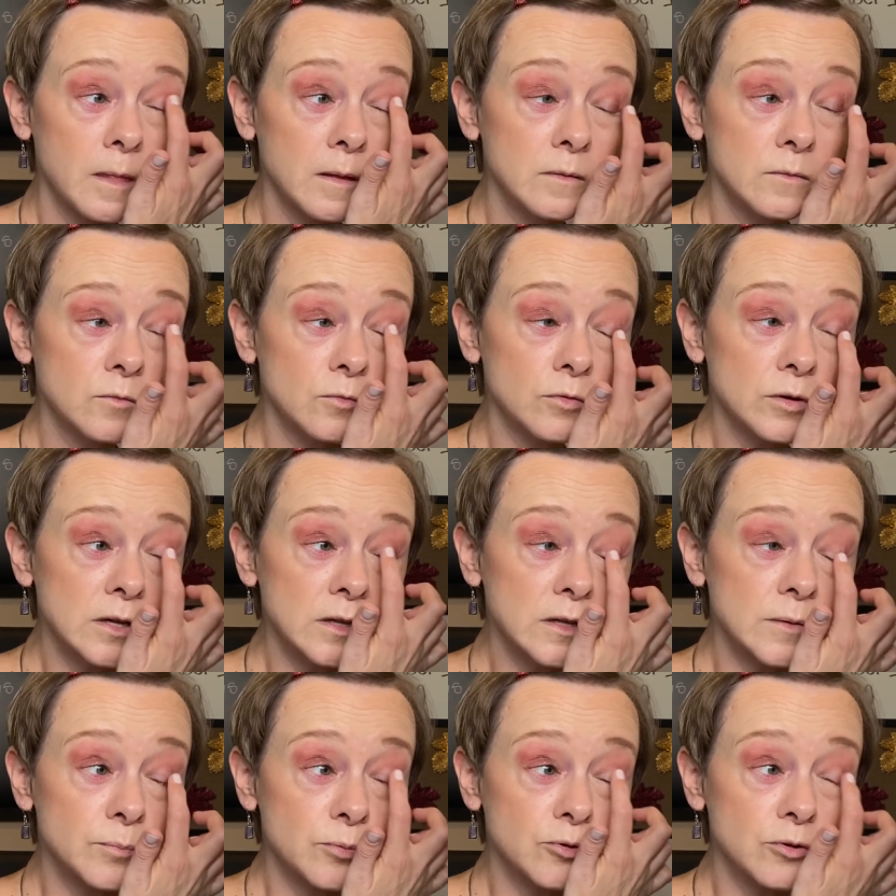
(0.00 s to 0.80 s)

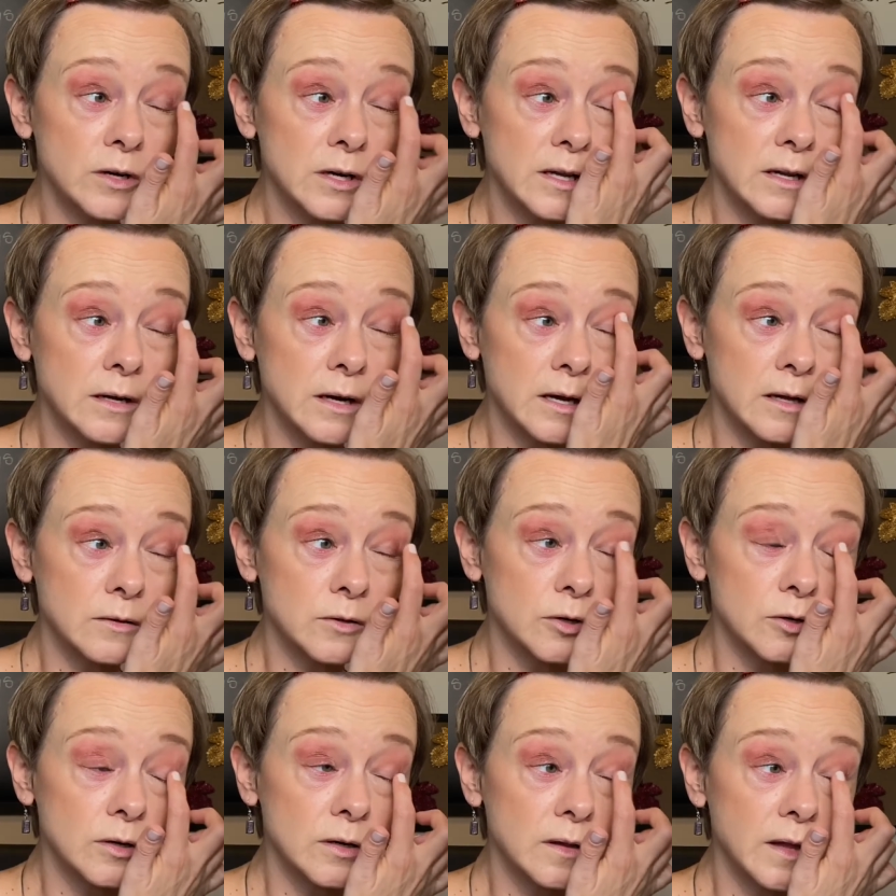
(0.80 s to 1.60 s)
Really pretty
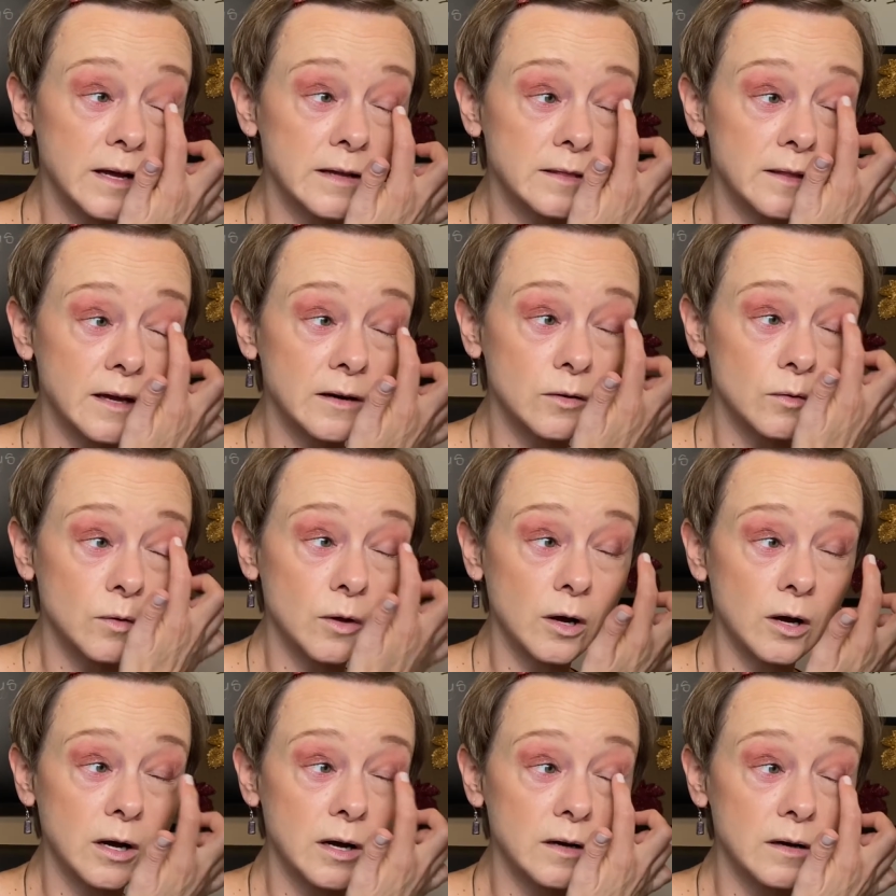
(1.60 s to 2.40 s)
color. I like that a
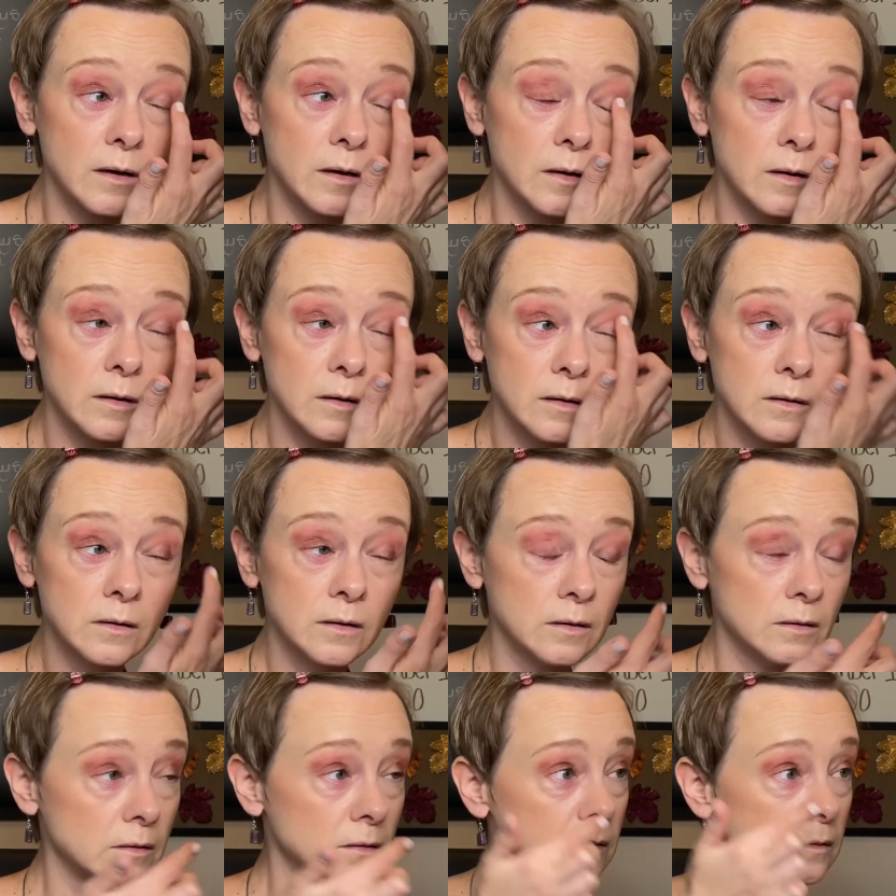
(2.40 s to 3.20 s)
lot.
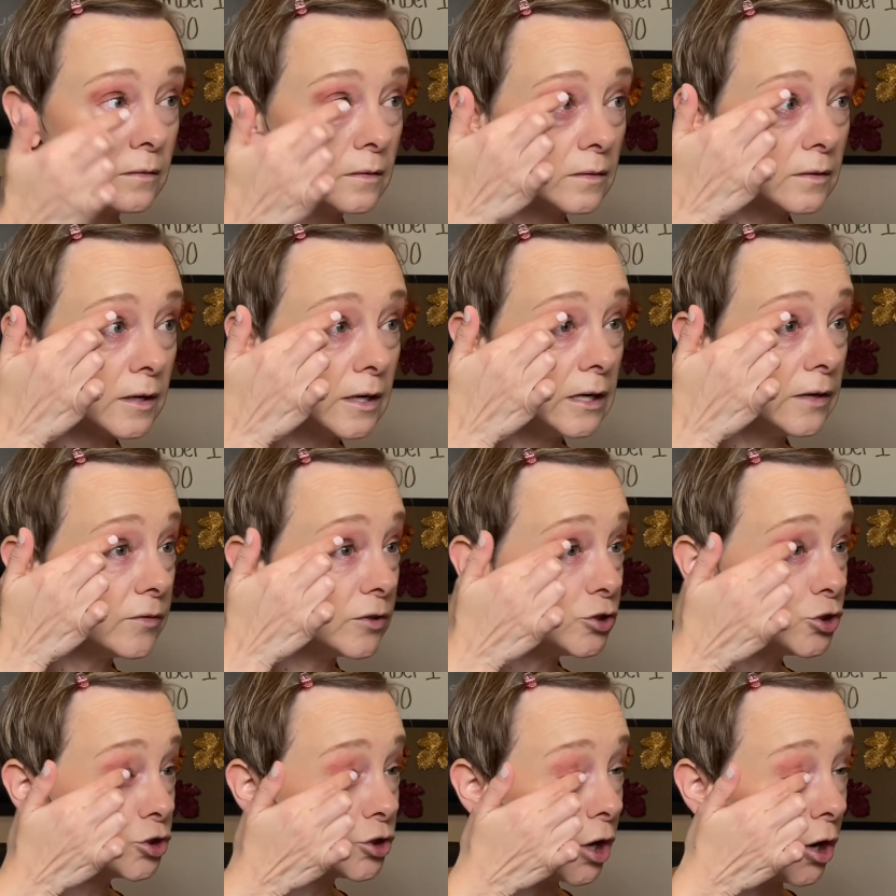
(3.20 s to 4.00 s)
Kind of a
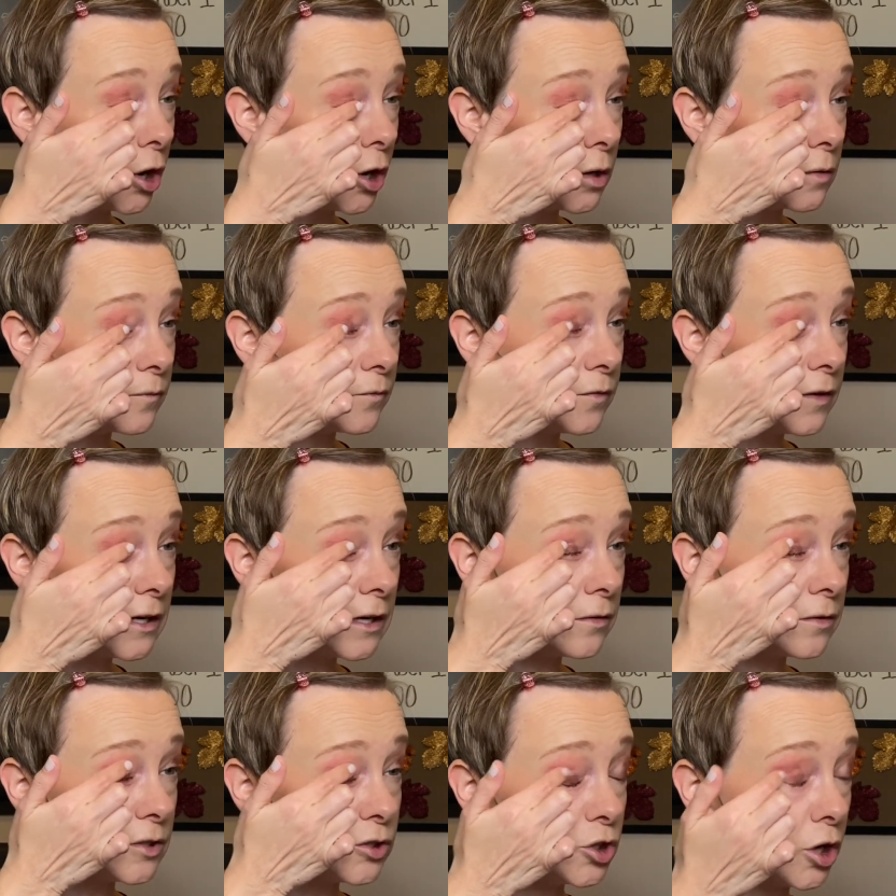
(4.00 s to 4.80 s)
dark,
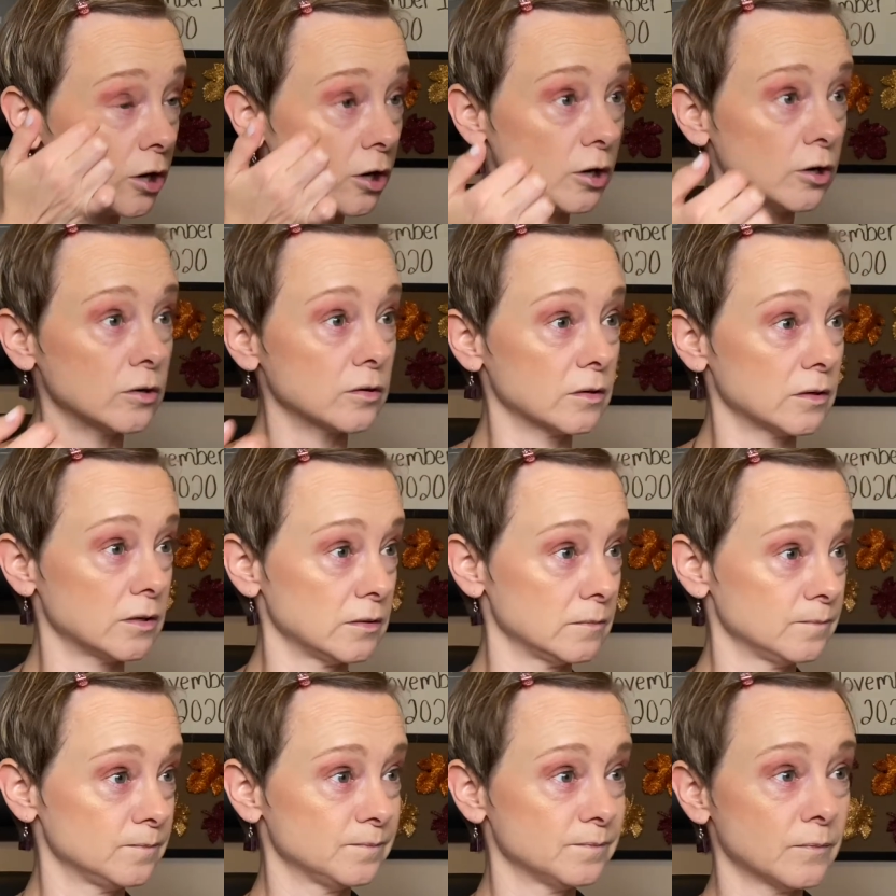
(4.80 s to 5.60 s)
very dark,
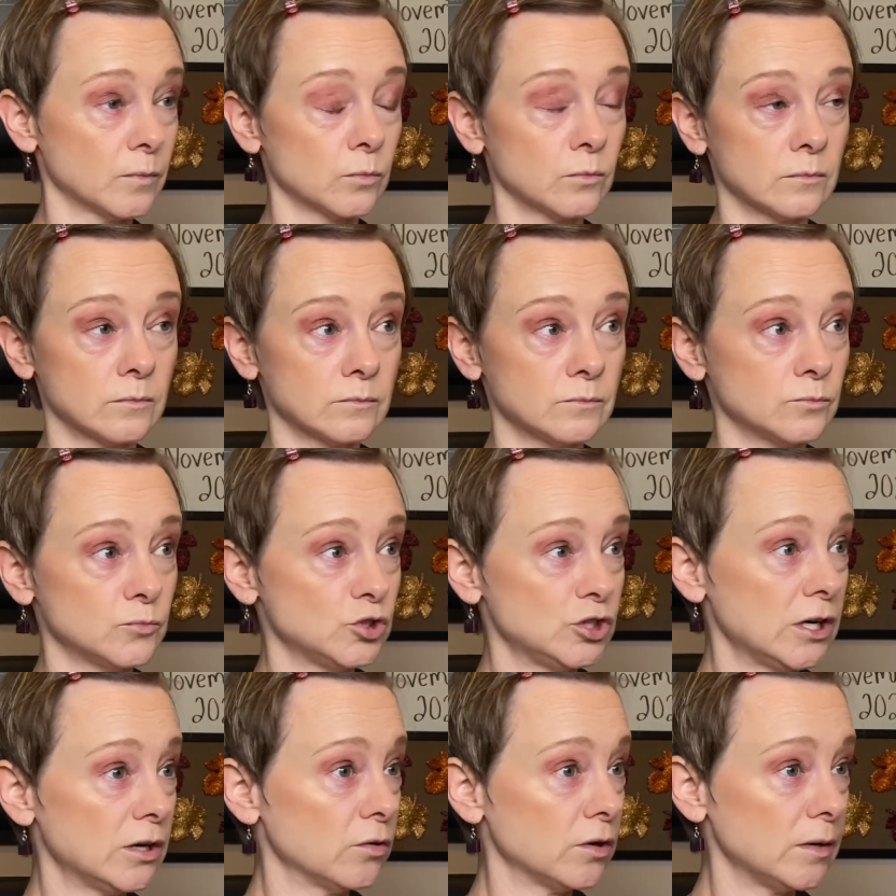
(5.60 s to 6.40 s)

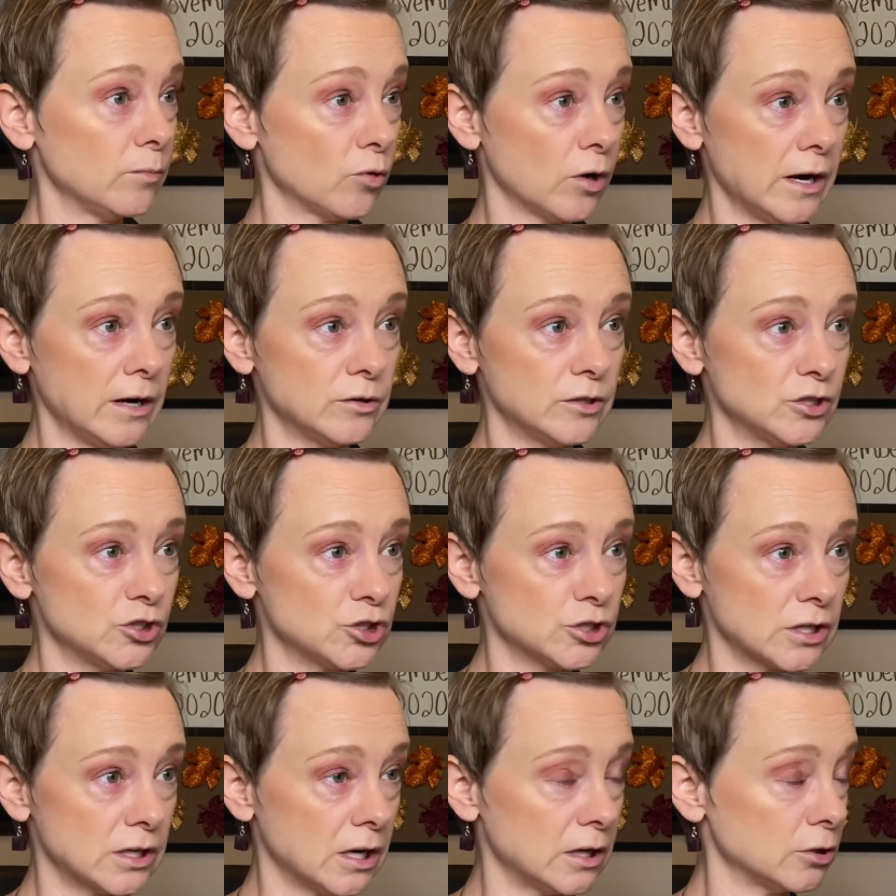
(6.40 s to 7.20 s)
cherry brownish
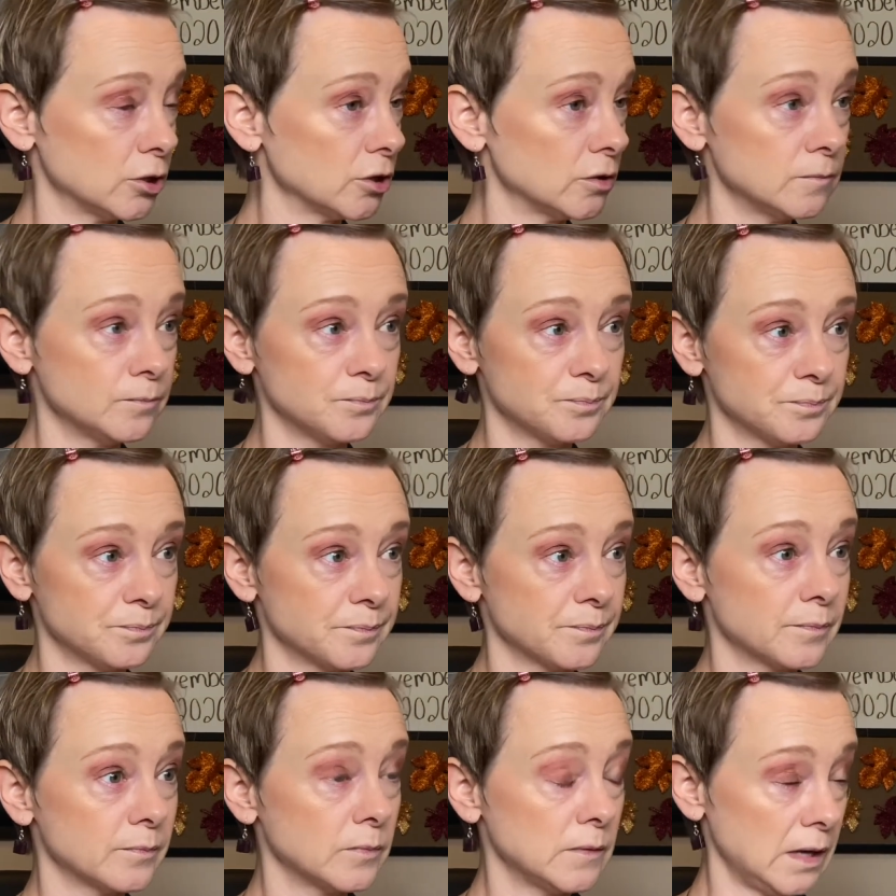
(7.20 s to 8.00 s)
color.
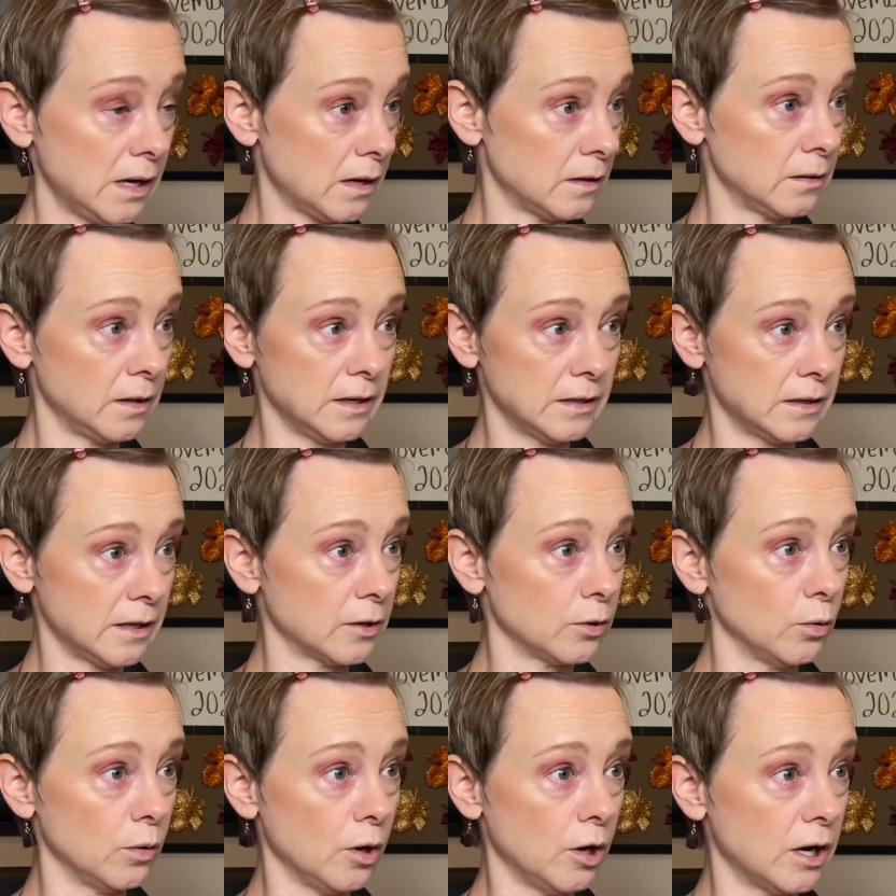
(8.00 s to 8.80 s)
Yeah, I like that
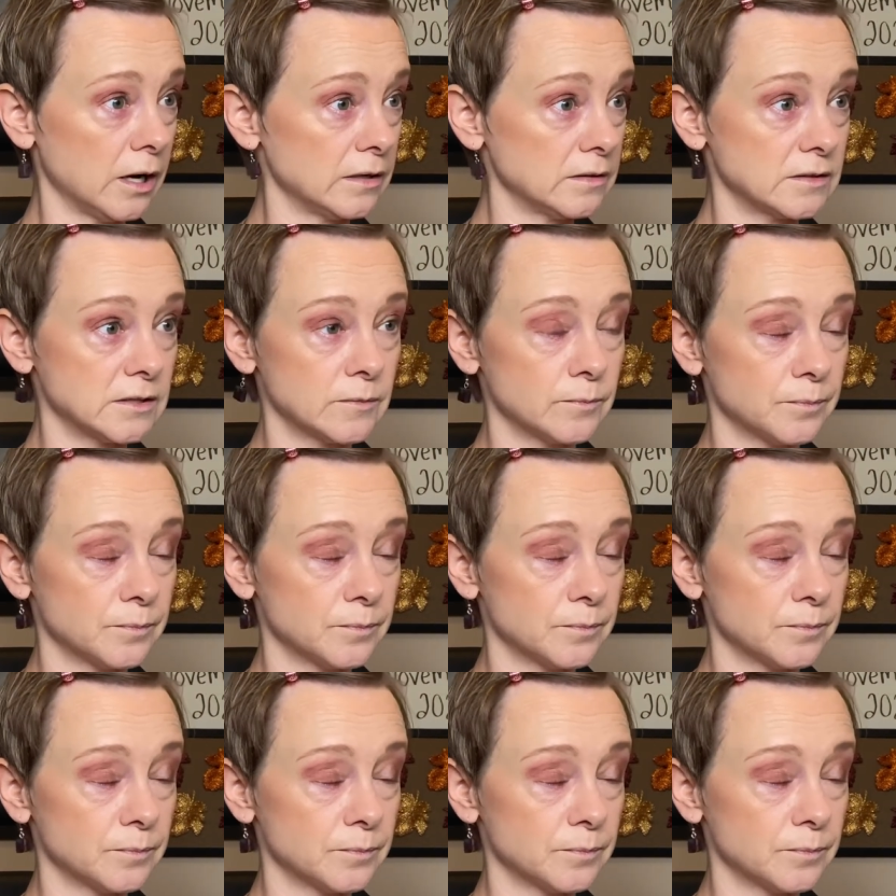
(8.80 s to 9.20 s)
a lot.